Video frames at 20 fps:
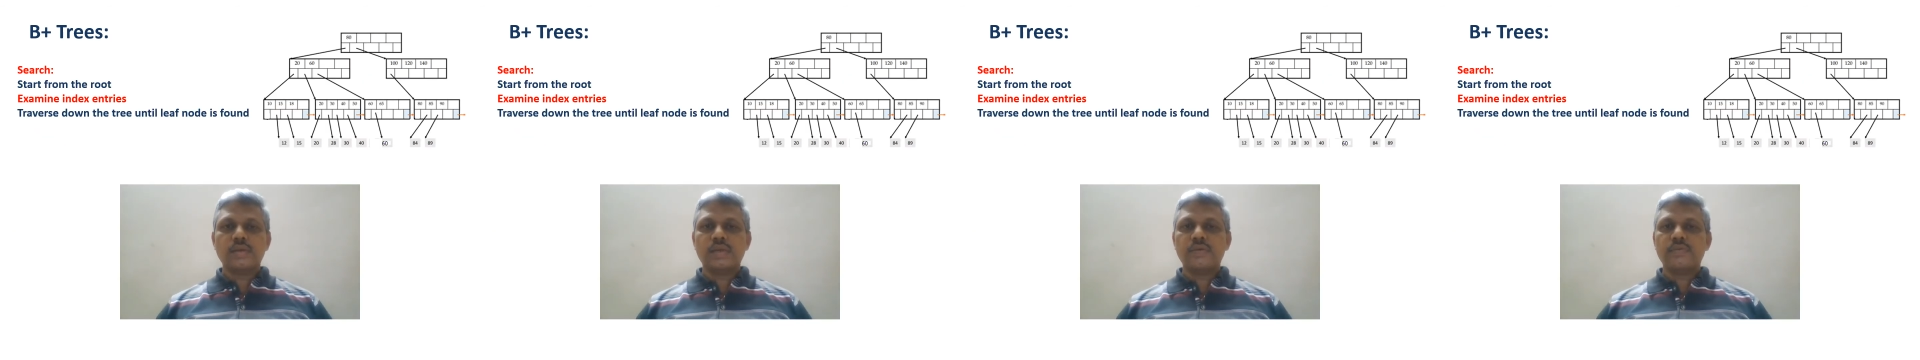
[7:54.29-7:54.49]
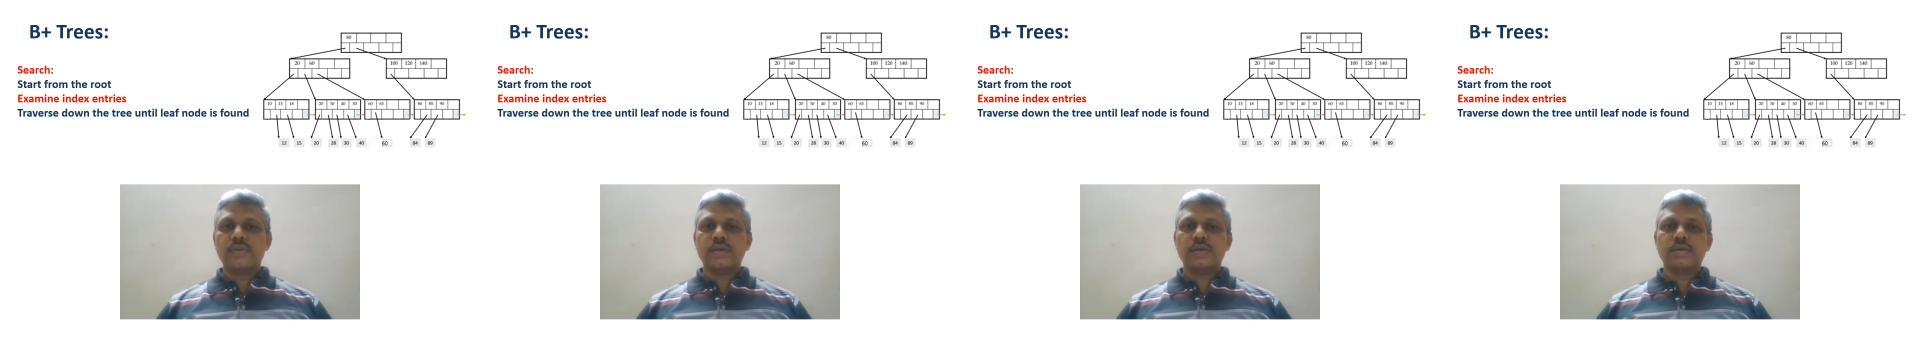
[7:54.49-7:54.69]

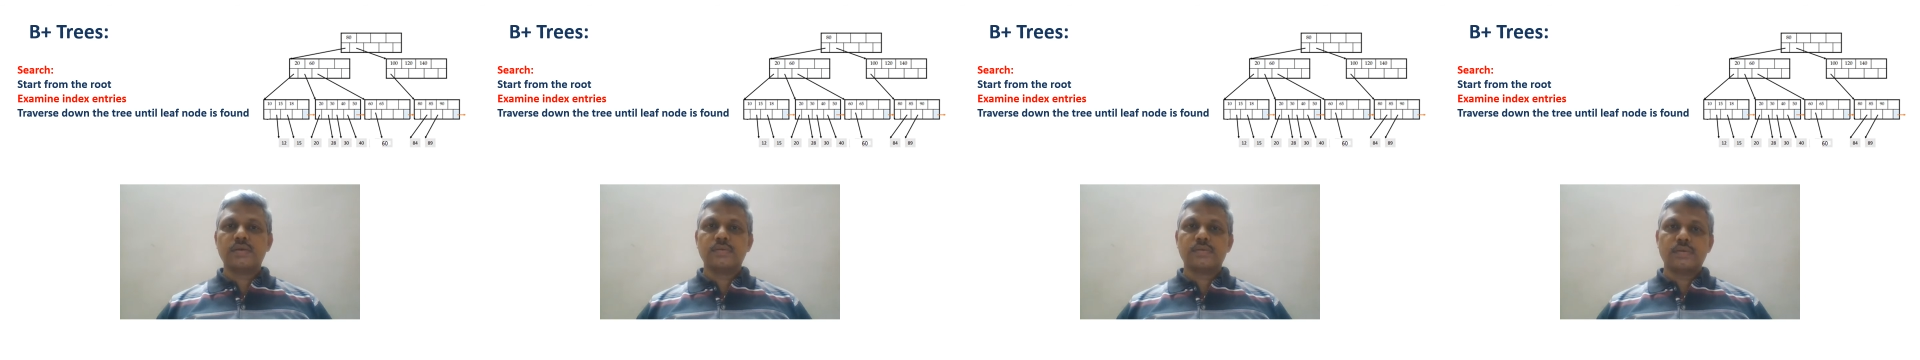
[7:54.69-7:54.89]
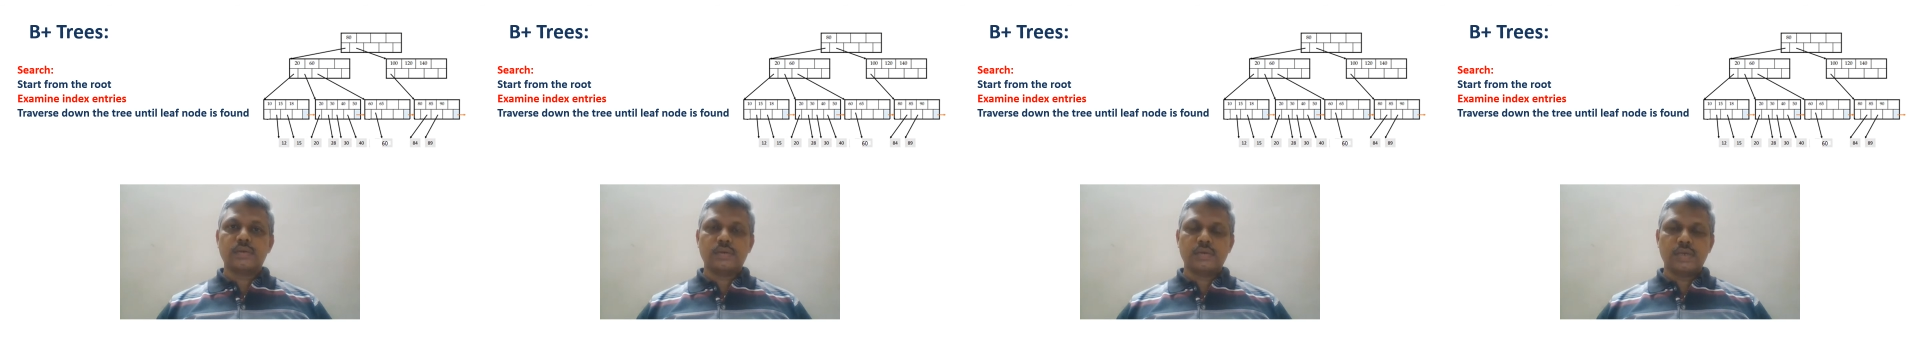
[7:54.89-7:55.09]
Given
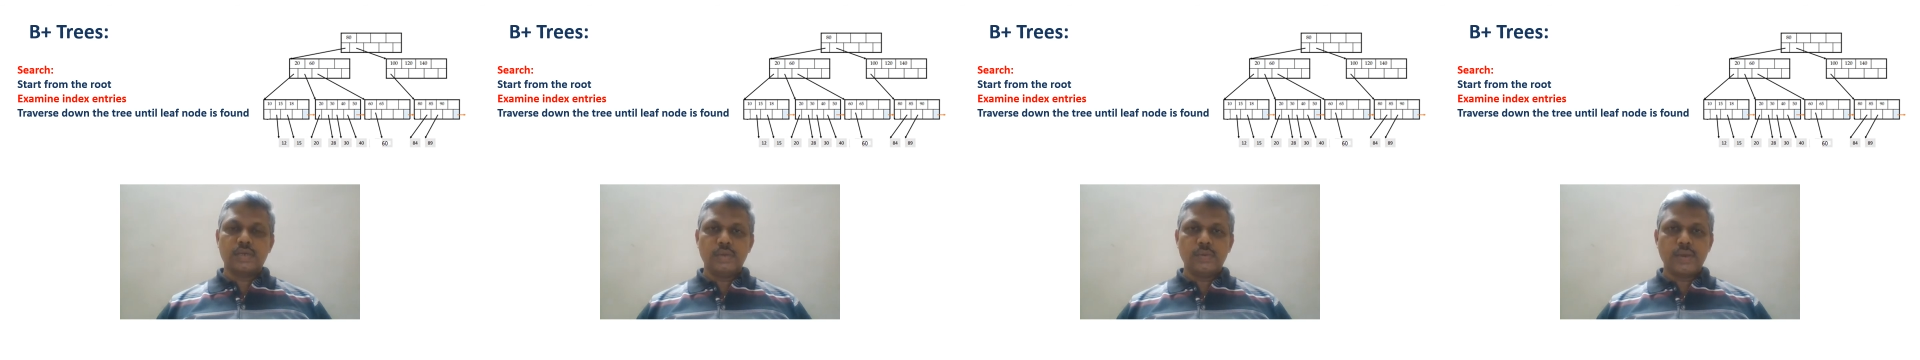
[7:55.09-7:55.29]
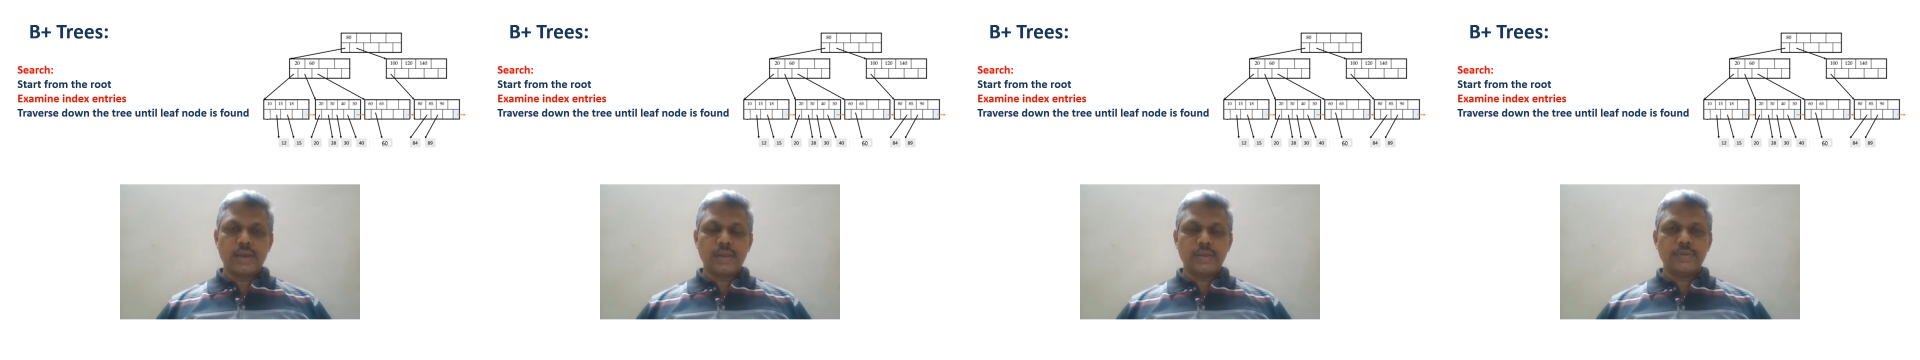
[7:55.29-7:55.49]
a
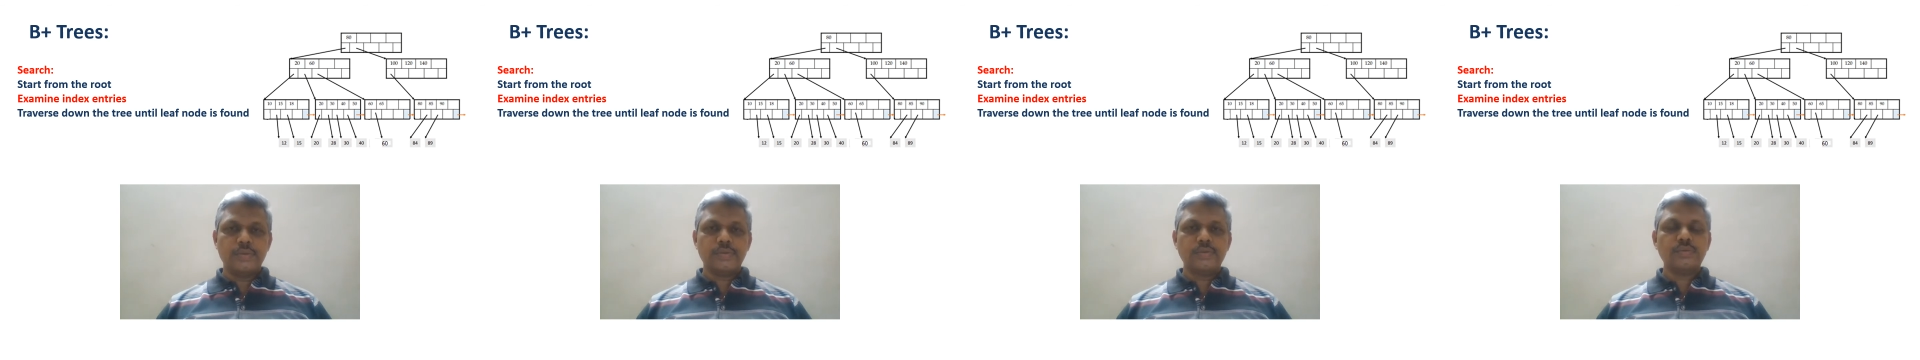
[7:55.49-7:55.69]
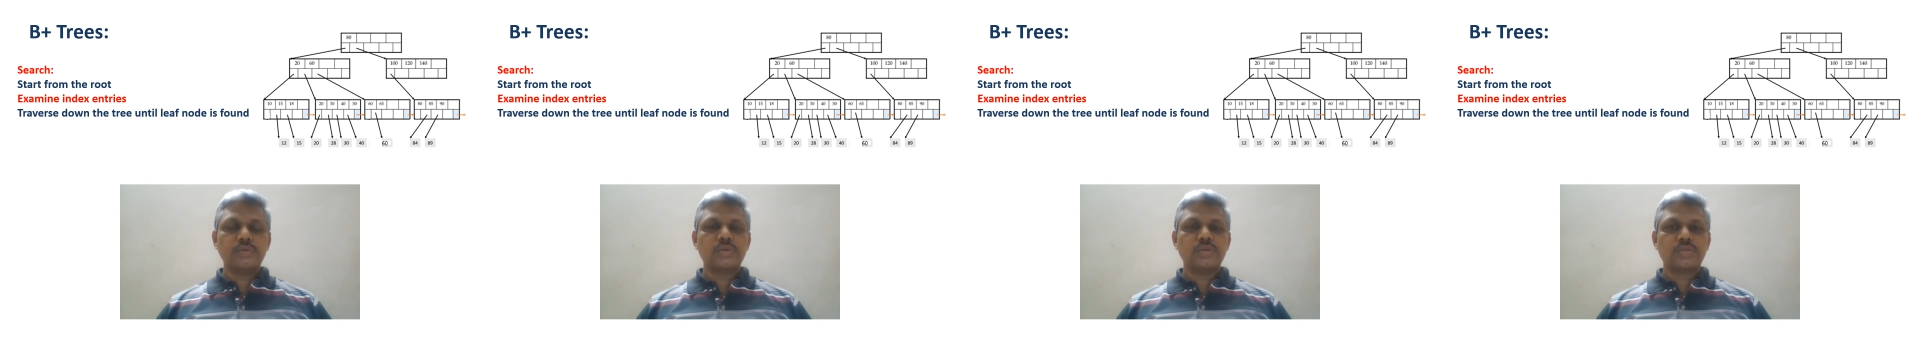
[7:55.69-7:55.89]
key
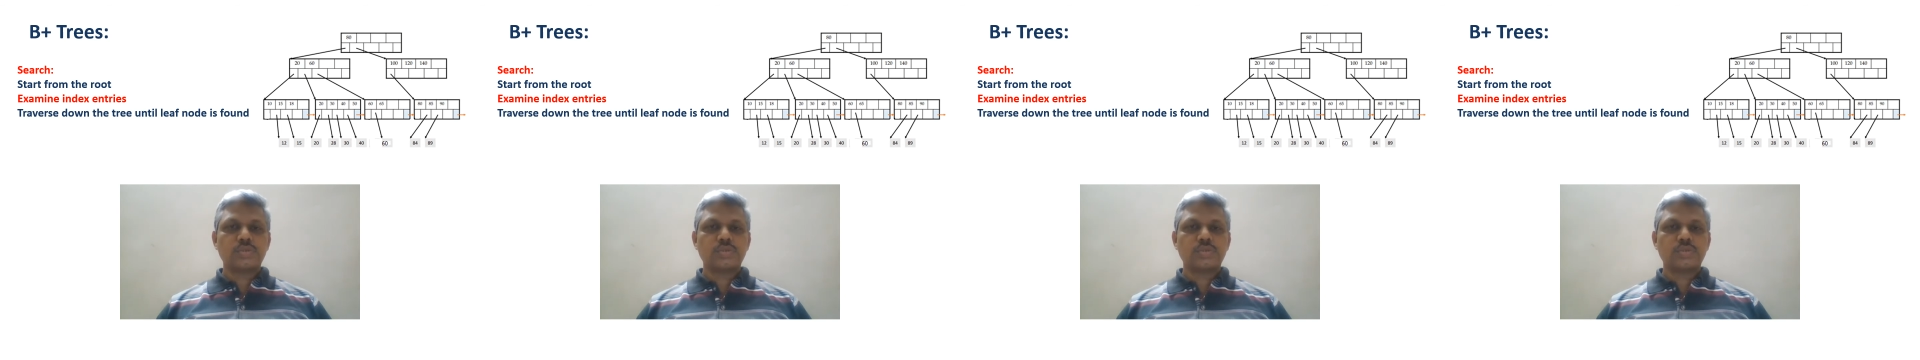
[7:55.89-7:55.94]
value,